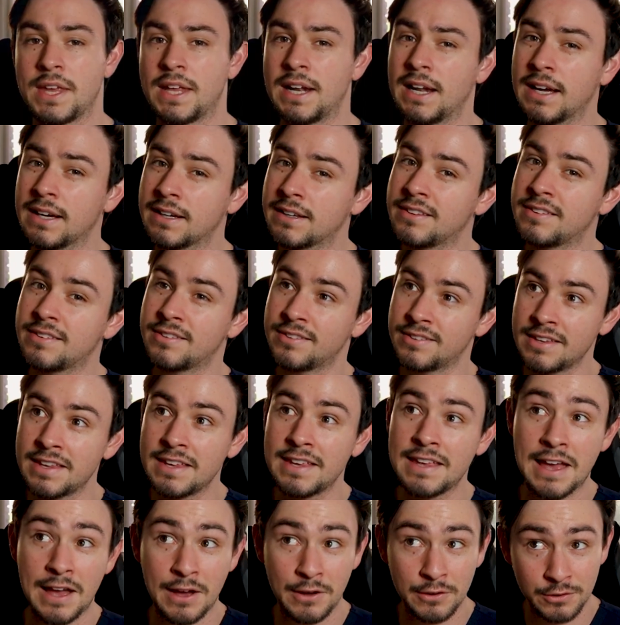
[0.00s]
And I could
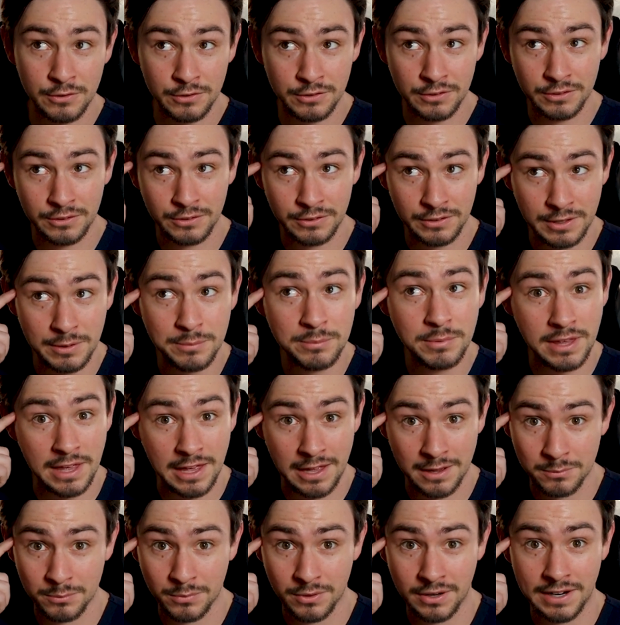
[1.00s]
see how your little
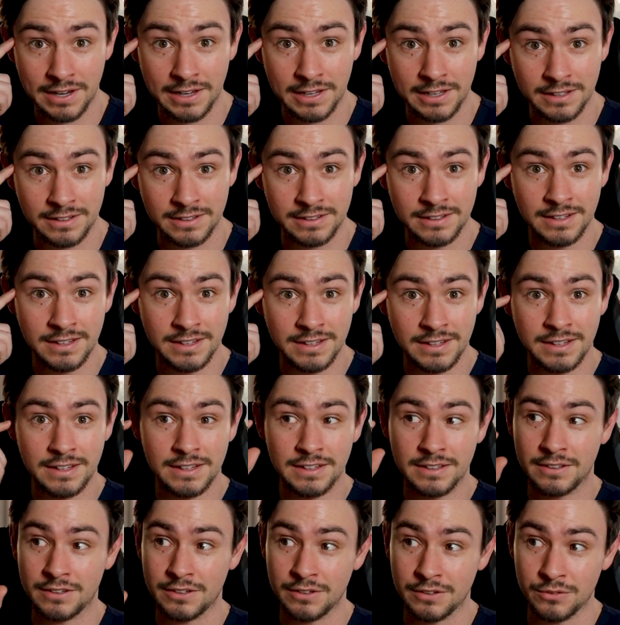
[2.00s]
MCAT brain
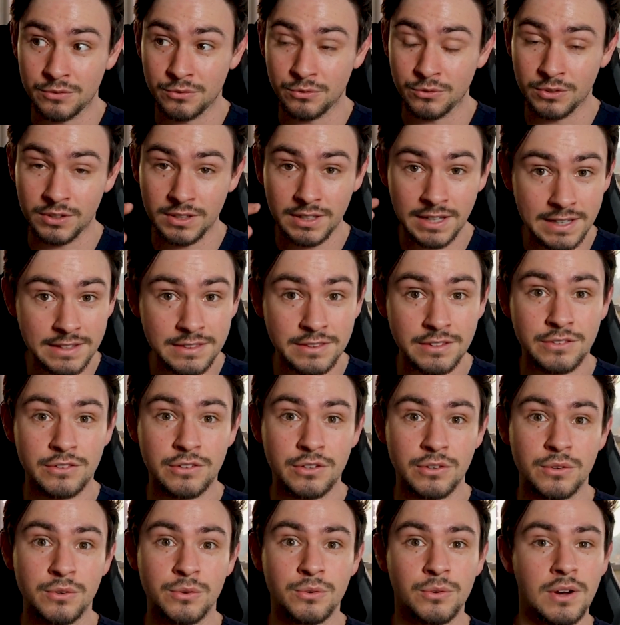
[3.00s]
could relate the
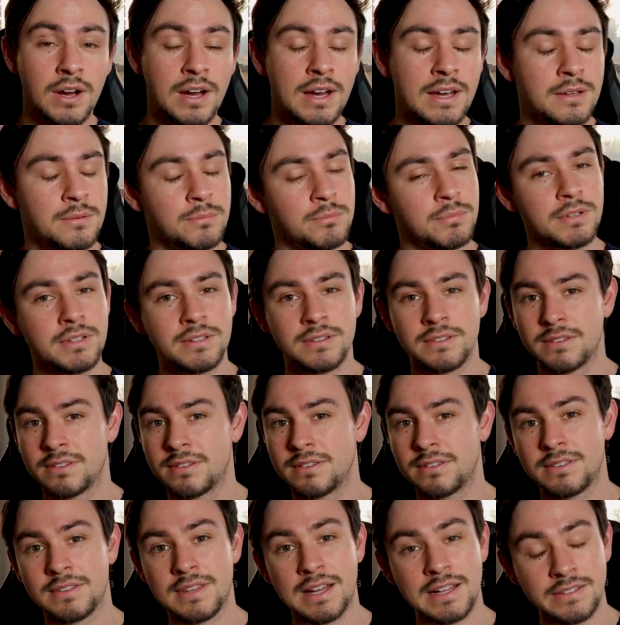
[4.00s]
two, right? But
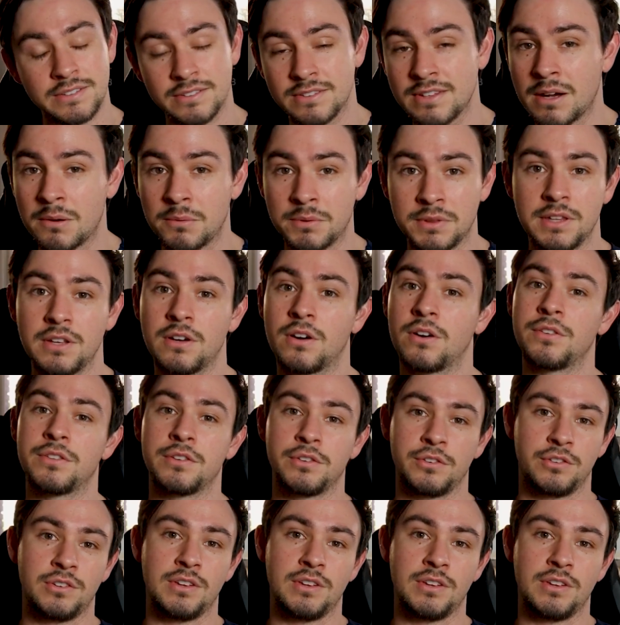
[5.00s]
that's not what the author